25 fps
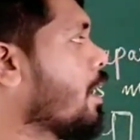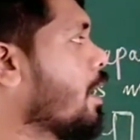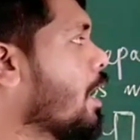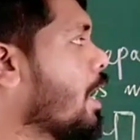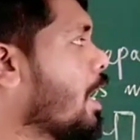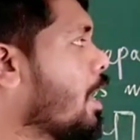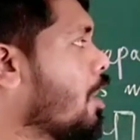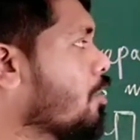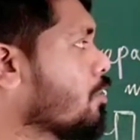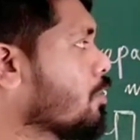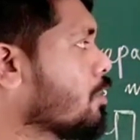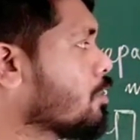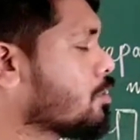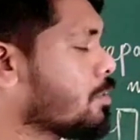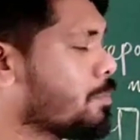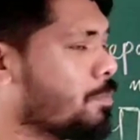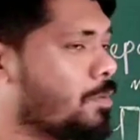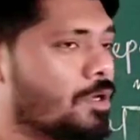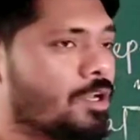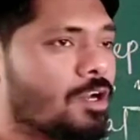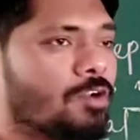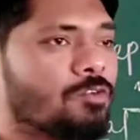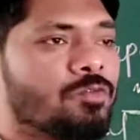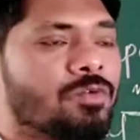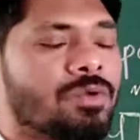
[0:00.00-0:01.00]
How the
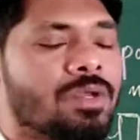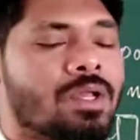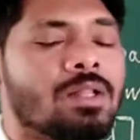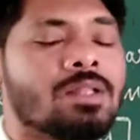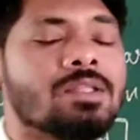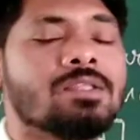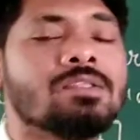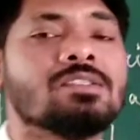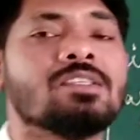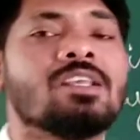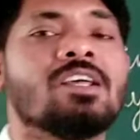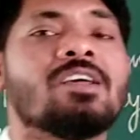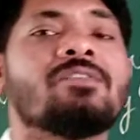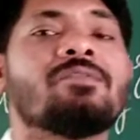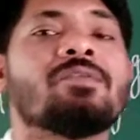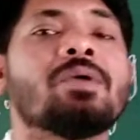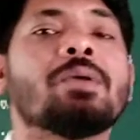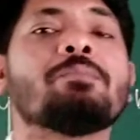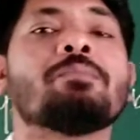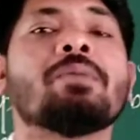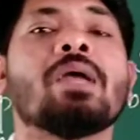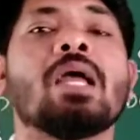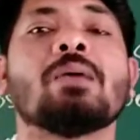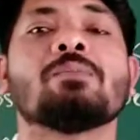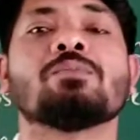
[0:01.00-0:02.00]
topographical survey
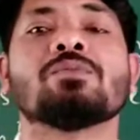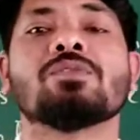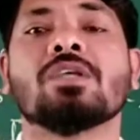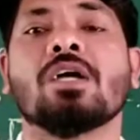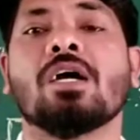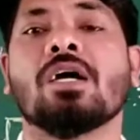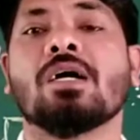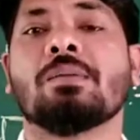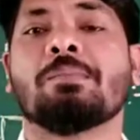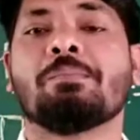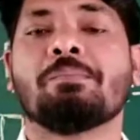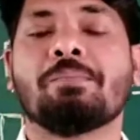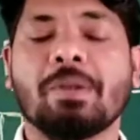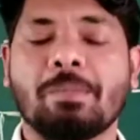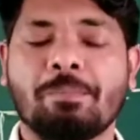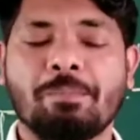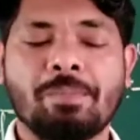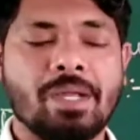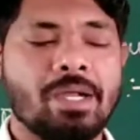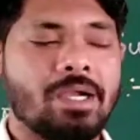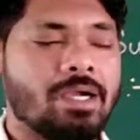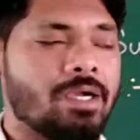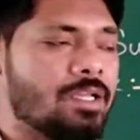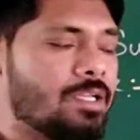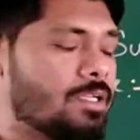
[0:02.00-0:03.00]
maps are
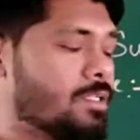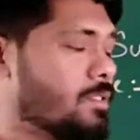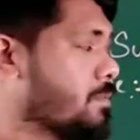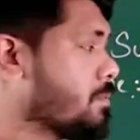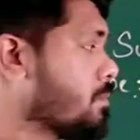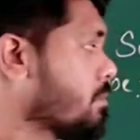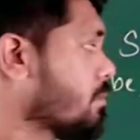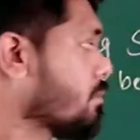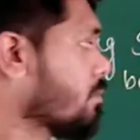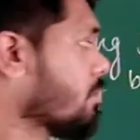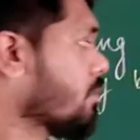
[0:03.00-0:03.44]
prepared.